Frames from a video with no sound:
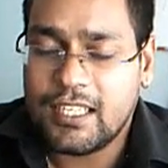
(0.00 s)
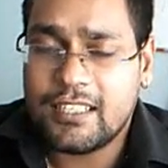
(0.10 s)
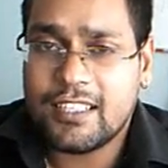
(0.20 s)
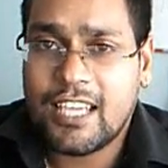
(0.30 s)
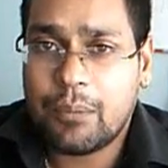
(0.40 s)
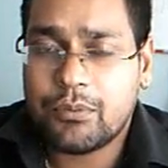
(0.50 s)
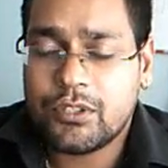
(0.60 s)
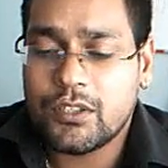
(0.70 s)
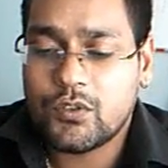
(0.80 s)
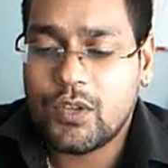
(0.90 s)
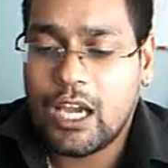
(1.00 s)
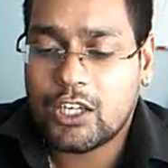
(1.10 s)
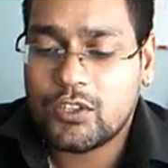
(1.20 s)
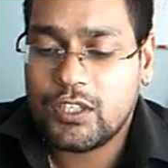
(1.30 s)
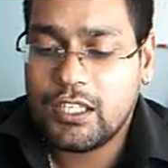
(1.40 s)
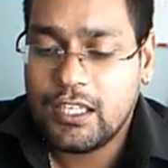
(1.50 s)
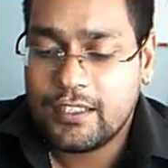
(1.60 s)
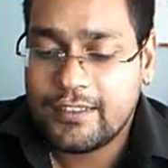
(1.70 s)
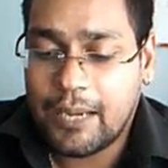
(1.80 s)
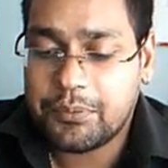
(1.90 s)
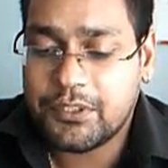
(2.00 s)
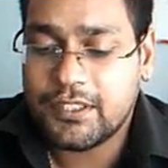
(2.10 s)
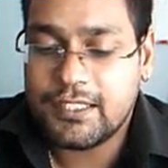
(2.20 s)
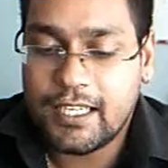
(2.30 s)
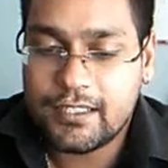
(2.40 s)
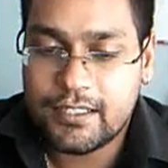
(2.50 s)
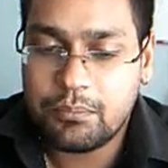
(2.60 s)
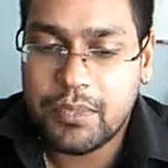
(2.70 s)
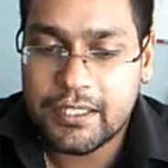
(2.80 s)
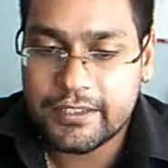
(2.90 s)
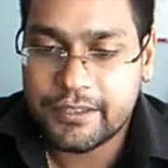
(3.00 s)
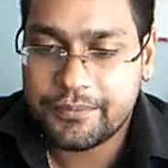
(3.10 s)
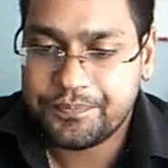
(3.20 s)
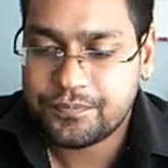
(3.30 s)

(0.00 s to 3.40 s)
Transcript: data capturers to actually capture data better.